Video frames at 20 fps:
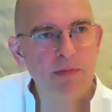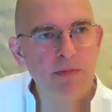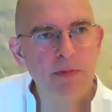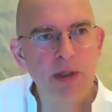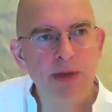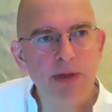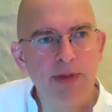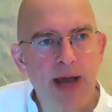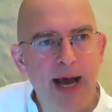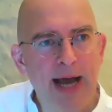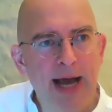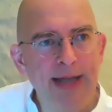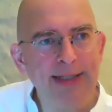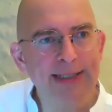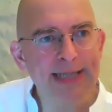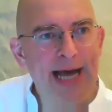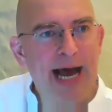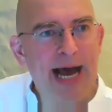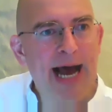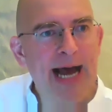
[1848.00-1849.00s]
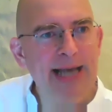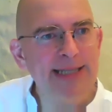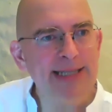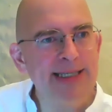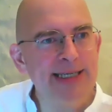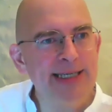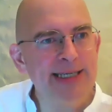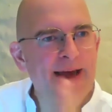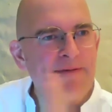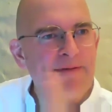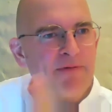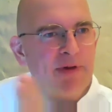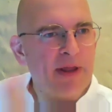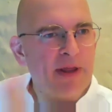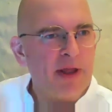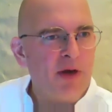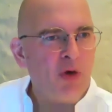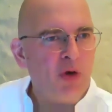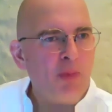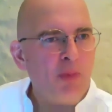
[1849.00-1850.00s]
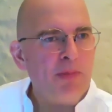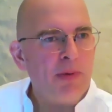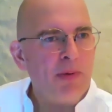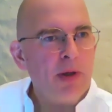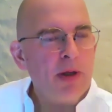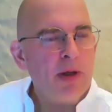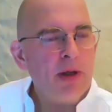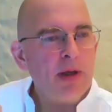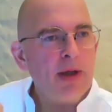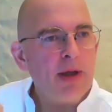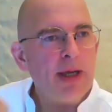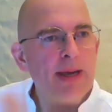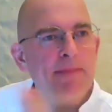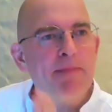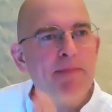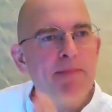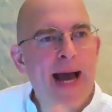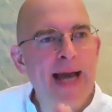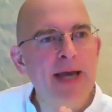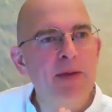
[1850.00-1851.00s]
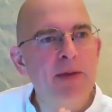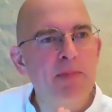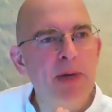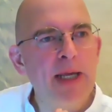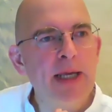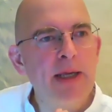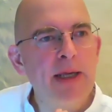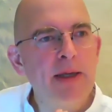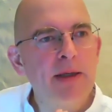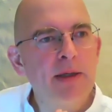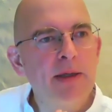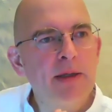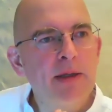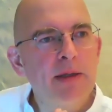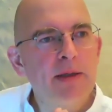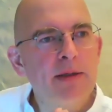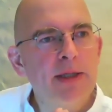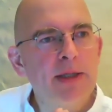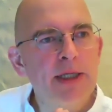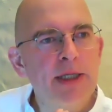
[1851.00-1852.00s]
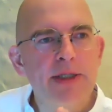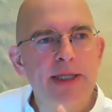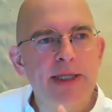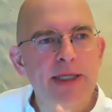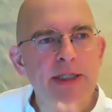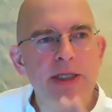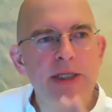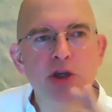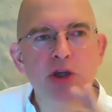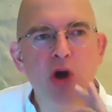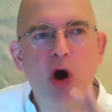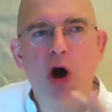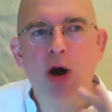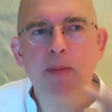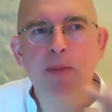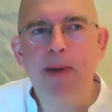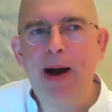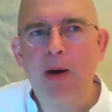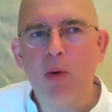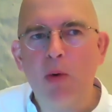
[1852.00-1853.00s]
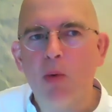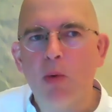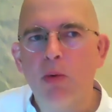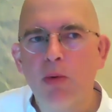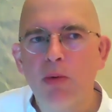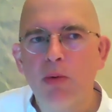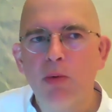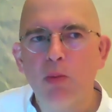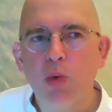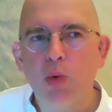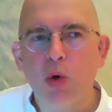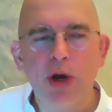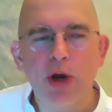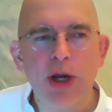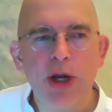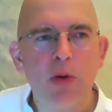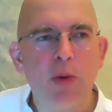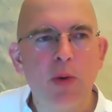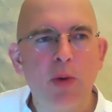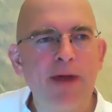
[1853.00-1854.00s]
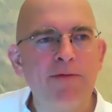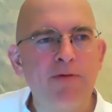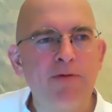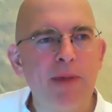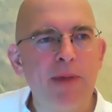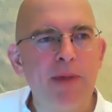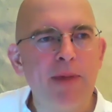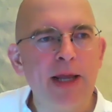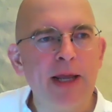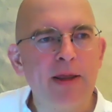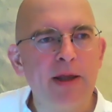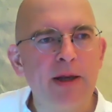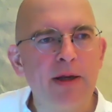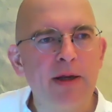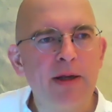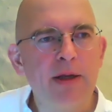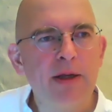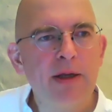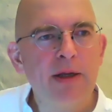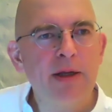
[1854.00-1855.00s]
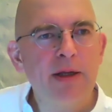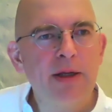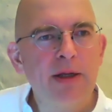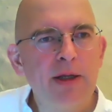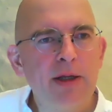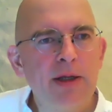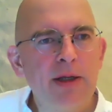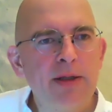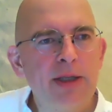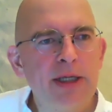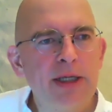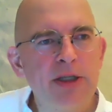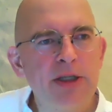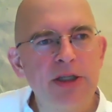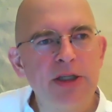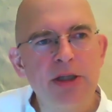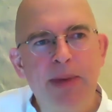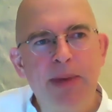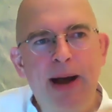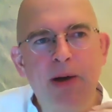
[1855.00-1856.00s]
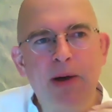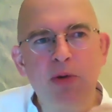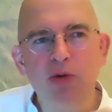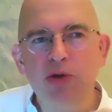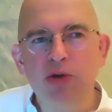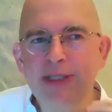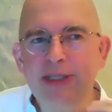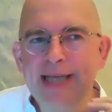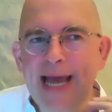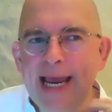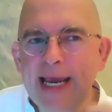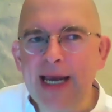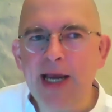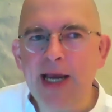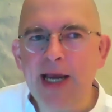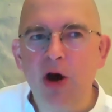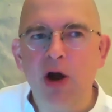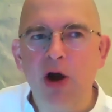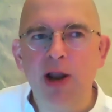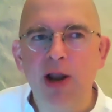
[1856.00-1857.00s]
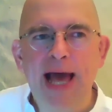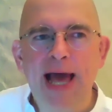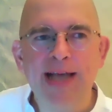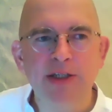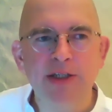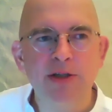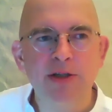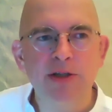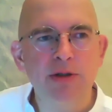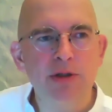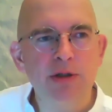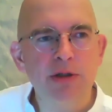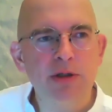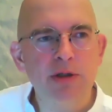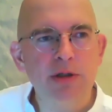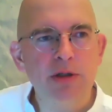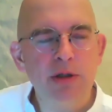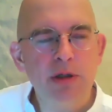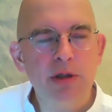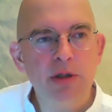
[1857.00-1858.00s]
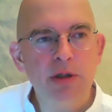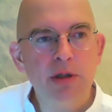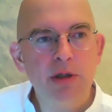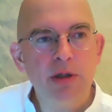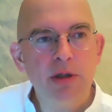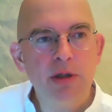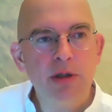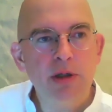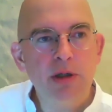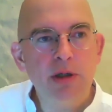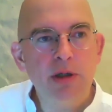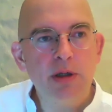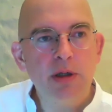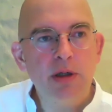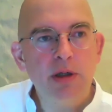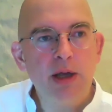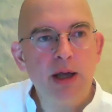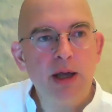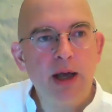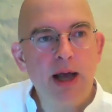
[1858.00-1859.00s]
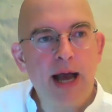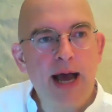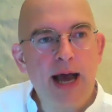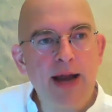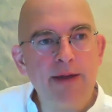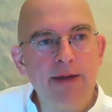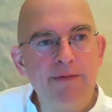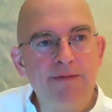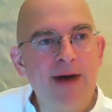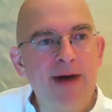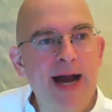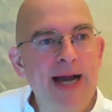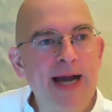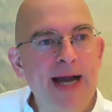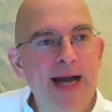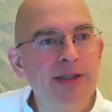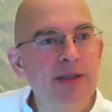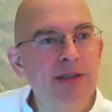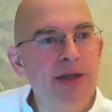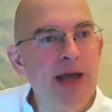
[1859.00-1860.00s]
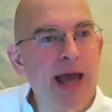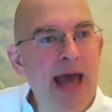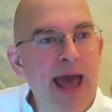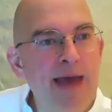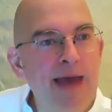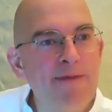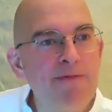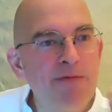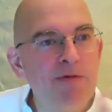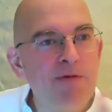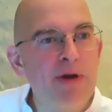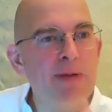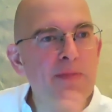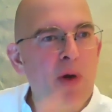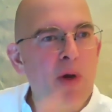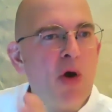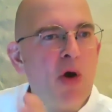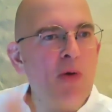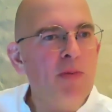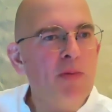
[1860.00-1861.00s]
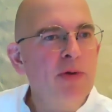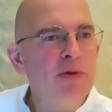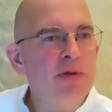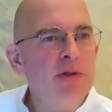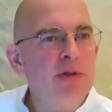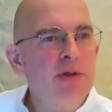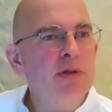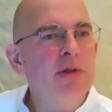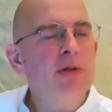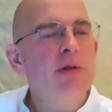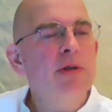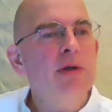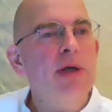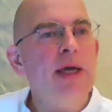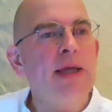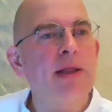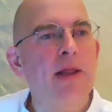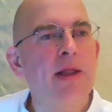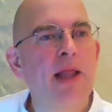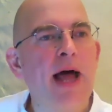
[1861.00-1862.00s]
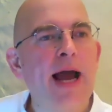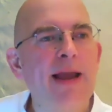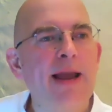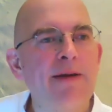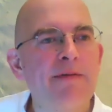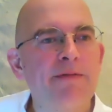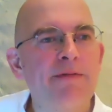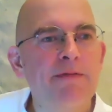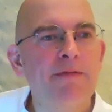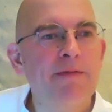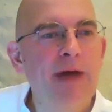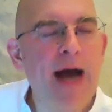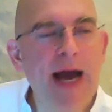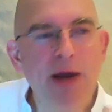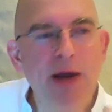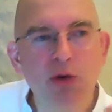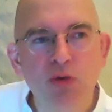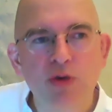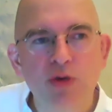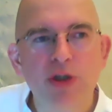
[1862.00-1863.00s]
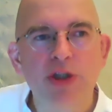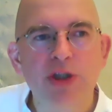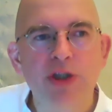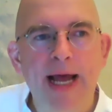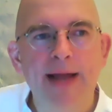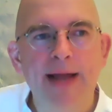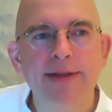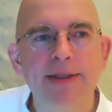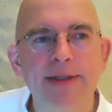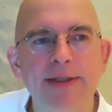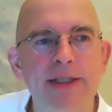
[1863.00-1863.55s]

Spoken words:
that I'd tidied everything up impeccably. This is not about walking away from anything. This is about us taking our lessons. And in fact, every moment in life I understand is a